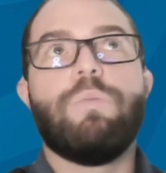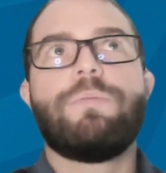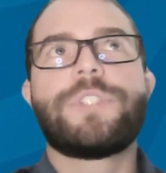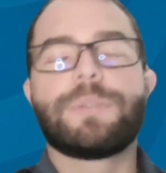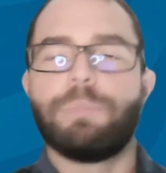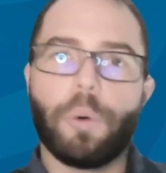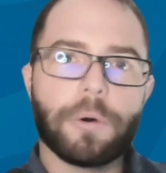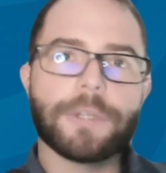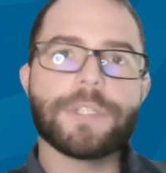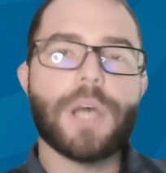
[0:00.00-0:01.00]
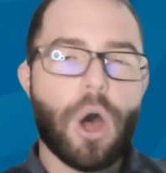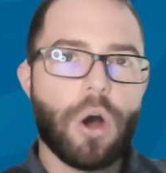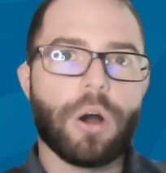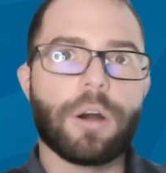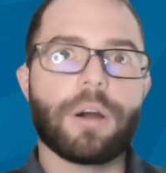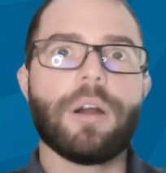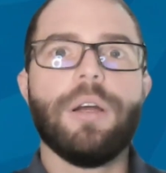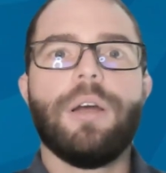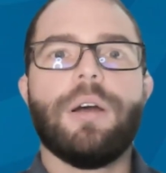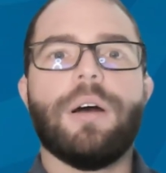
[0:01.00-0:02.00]
spores are
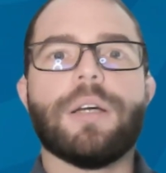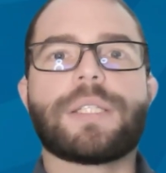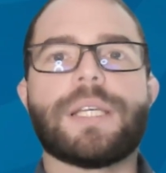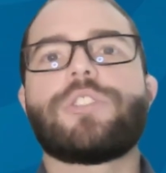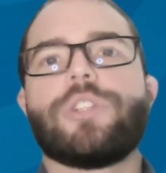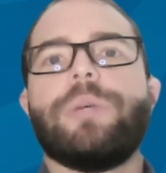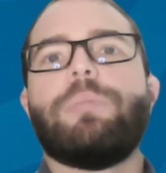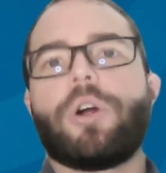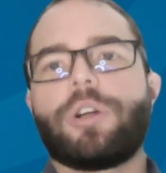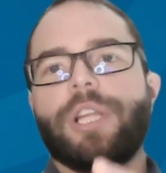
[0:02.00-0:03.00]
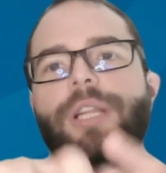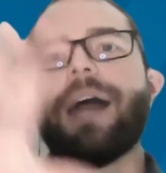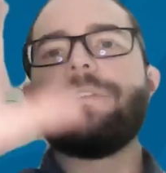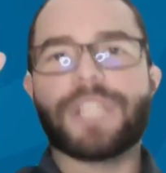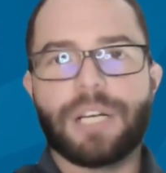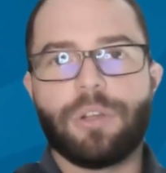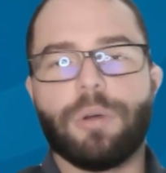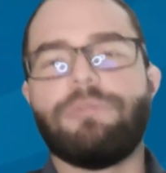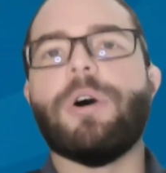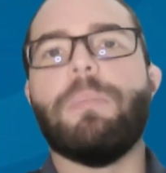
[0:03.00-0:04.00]
essentially part of the life cycle
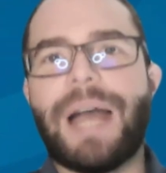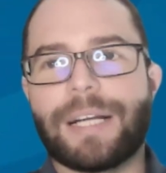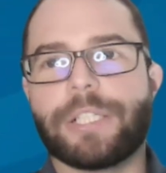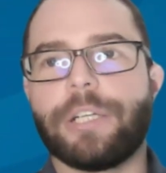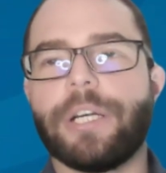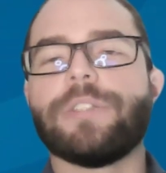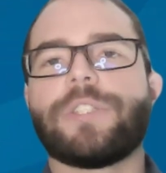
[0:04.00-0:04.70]
of a bacteria.